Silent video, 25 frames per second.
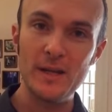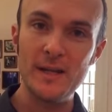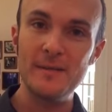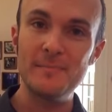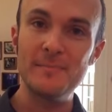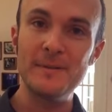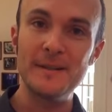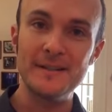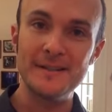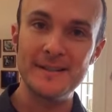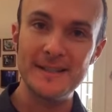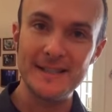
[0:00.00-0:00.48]
we
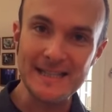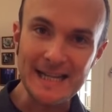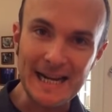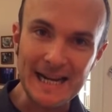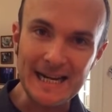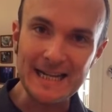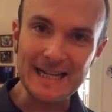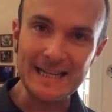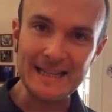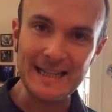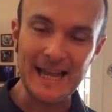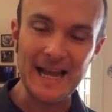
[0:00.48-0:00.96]
built the
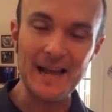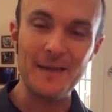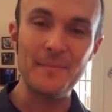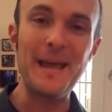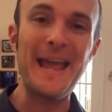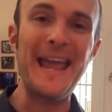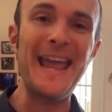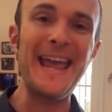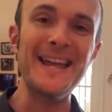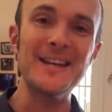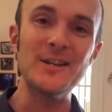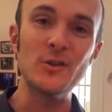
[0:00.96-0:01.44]
tiny
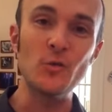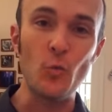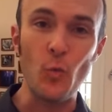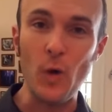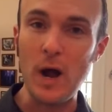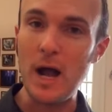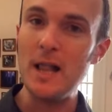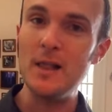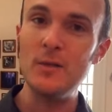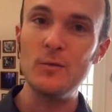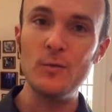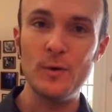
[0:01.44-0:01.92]
lab, and
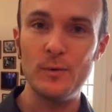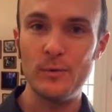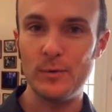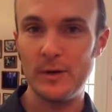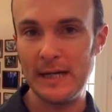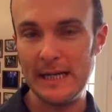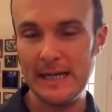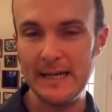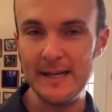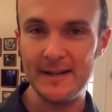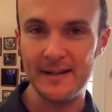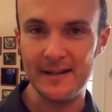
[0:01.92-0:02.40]
while we
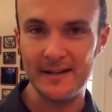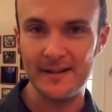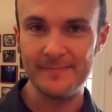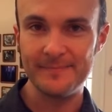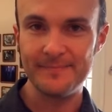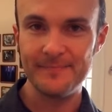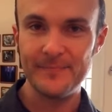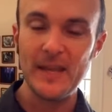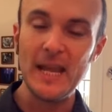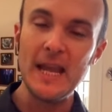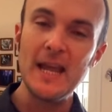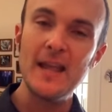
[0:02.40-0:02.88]
were here,